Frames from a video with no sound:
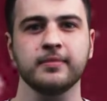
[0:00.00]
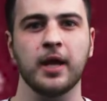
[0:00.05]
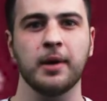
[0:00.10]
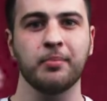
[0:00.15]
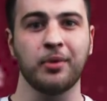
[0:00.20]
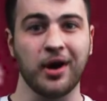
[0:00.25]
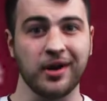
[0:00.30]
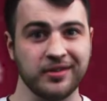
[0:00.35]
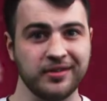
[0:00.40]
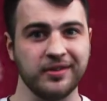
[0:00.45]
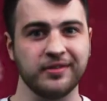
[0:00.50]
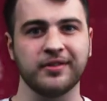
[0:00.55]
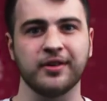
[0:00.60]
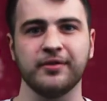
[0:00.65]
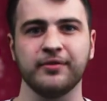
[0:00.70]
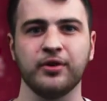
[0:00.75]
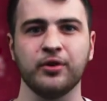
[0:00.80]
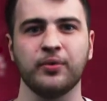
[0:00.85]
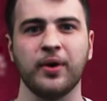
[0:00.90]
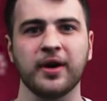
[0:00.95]
Proxies
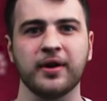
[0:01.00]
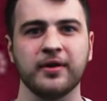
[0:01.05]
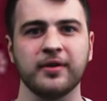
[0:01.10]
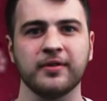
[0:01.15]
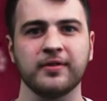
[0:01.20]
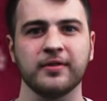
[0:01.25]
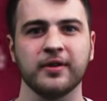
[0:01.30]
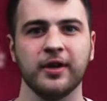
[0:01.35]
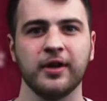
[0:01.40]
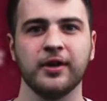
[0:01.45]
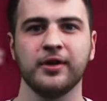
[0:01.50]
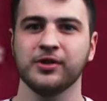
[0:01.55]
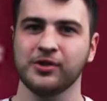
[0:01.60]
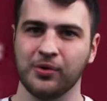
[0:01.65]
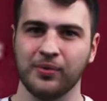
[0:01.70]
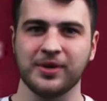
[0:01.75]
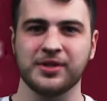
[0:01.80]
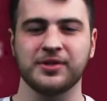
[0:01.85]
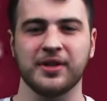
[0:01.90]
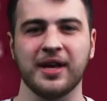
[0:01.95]
can view records
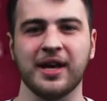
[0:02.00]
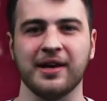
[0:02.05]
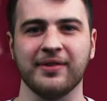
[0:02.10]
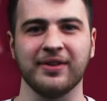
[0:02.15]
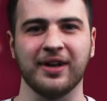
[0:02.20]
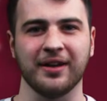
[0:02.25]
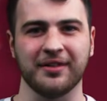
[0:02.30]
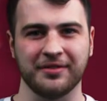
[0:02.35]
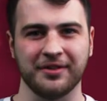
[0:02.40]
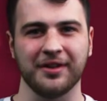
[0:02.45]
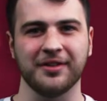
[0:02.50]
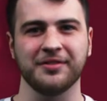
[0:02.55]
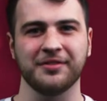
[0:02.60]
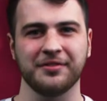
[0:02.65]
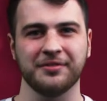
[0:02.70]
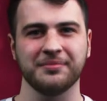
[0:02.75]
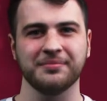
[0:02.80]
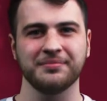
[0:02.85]
to which they have access.